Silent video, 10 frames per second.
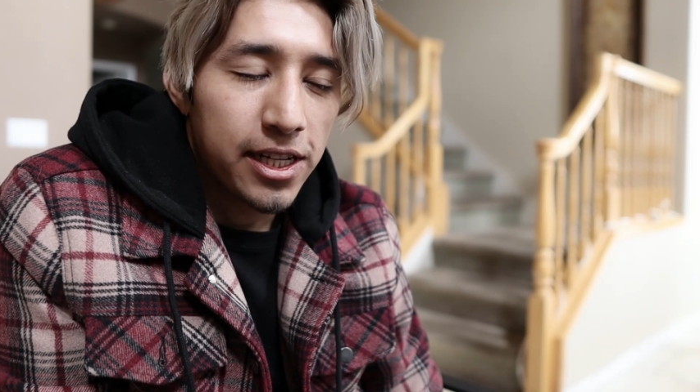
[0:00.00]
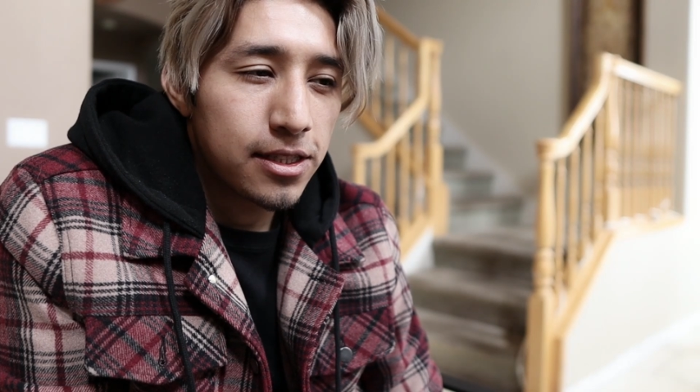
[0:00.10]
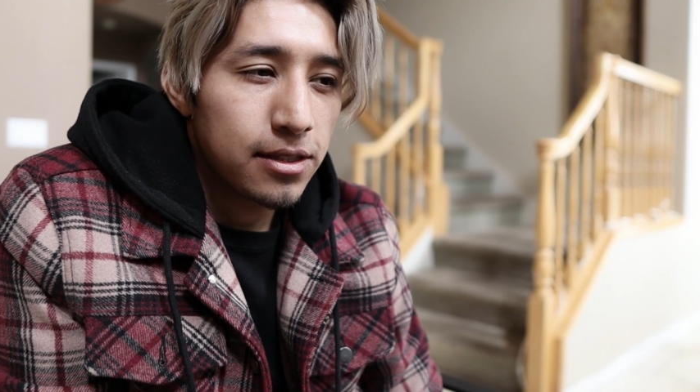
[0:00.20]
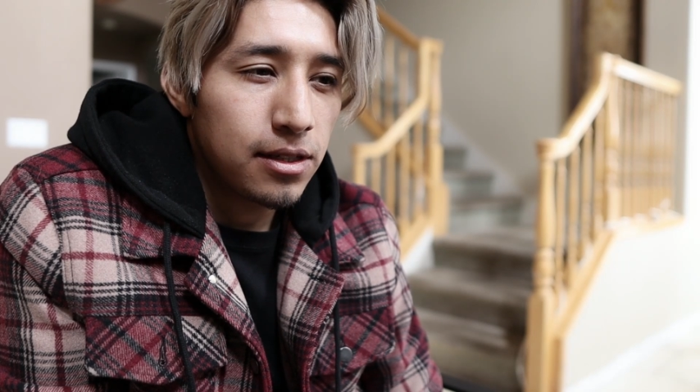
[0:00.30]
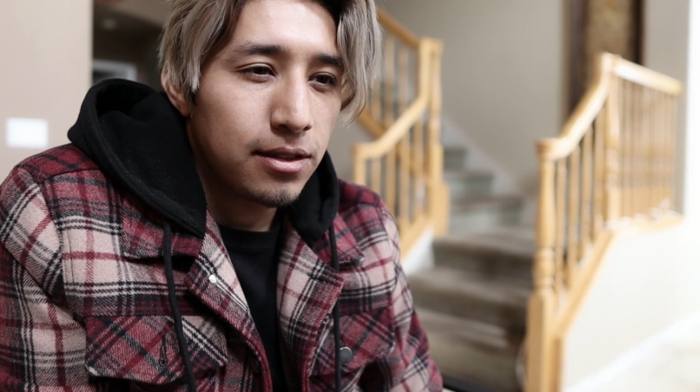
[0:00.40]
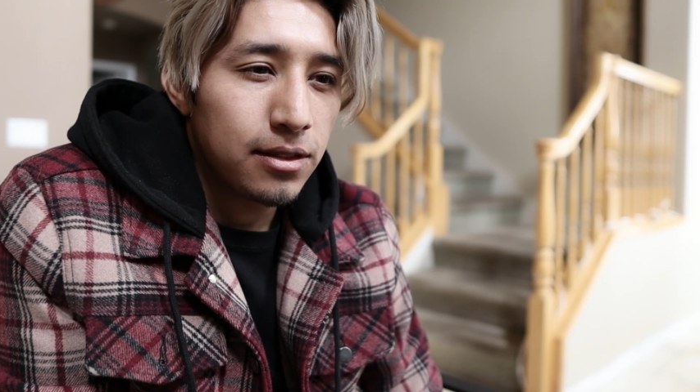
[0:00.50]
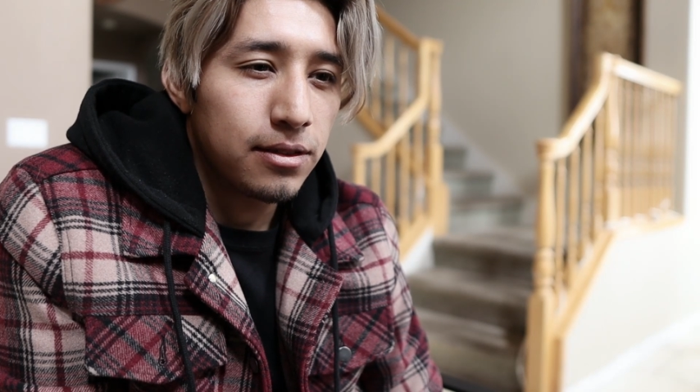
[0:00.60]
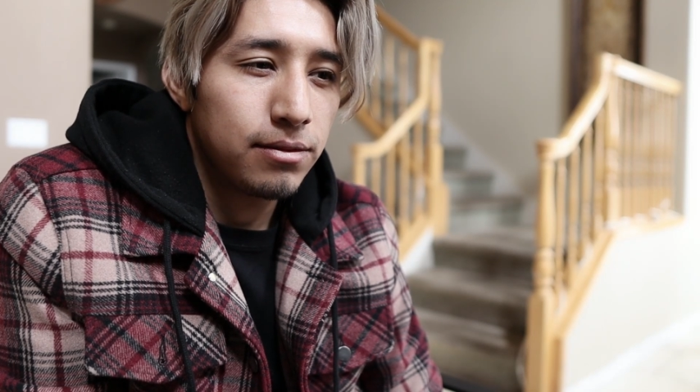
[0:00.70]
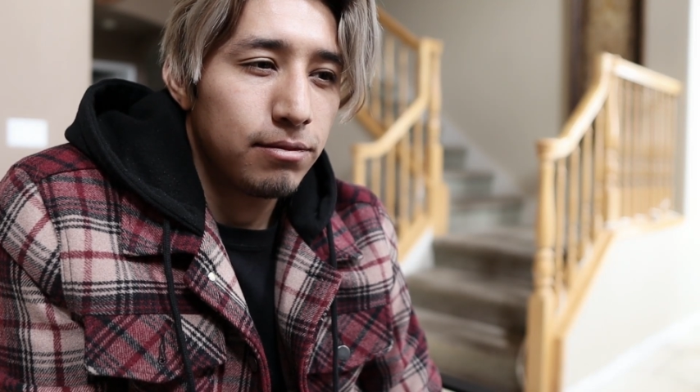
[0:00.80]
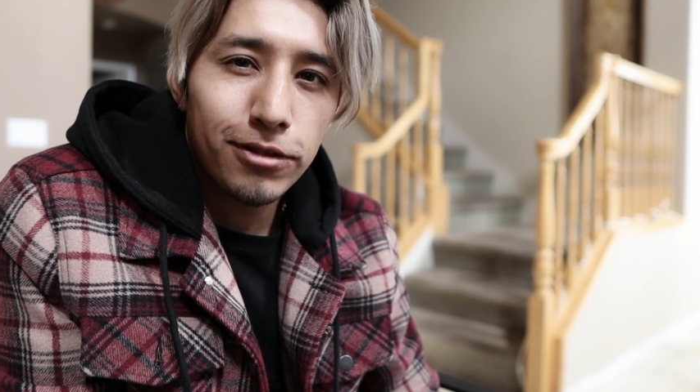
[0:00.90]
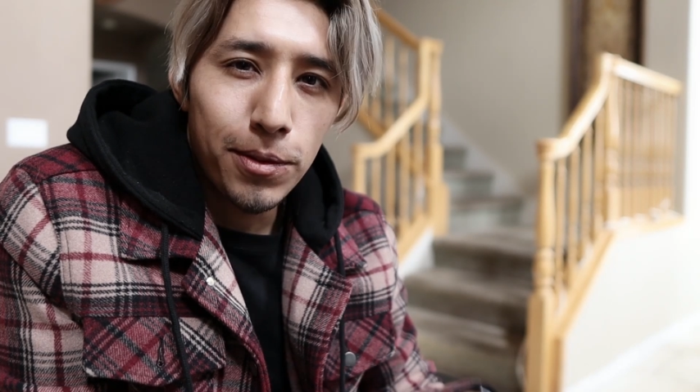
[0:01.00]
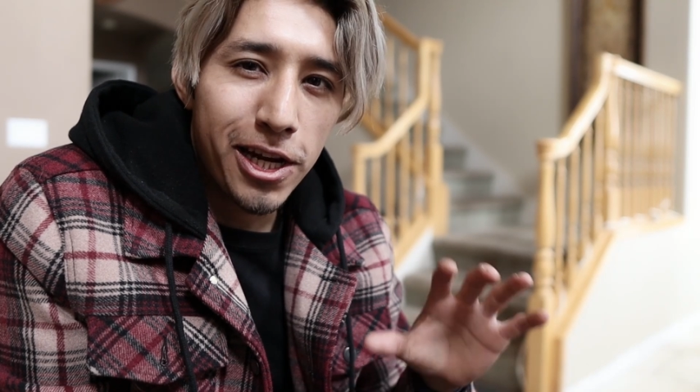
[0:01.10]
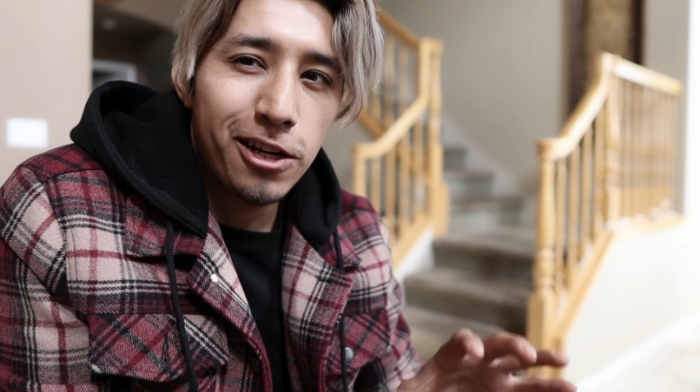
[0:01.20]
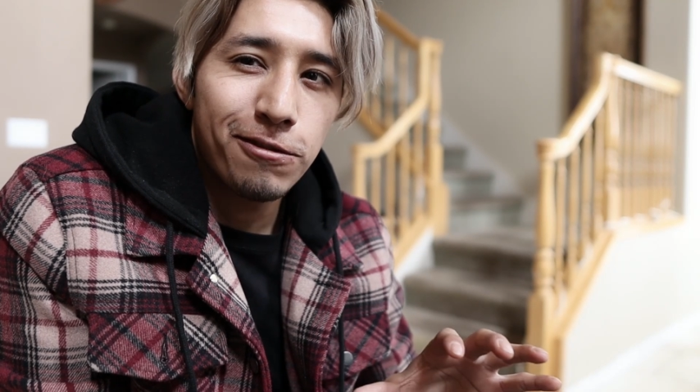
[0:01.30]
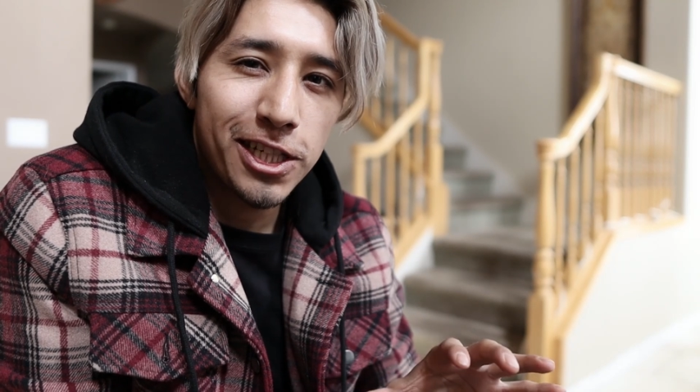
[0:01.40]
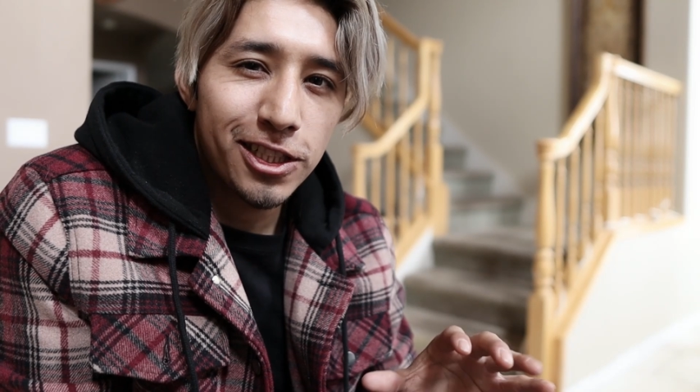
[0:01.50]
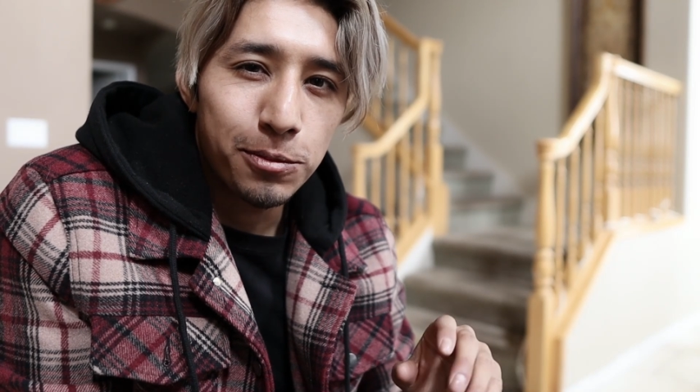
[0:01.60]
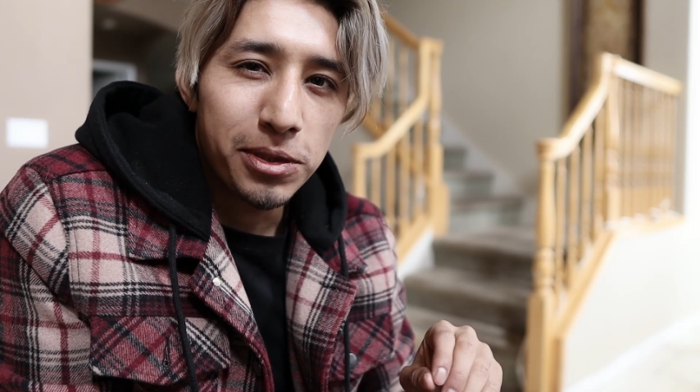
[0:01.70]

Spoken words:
That's all the main events,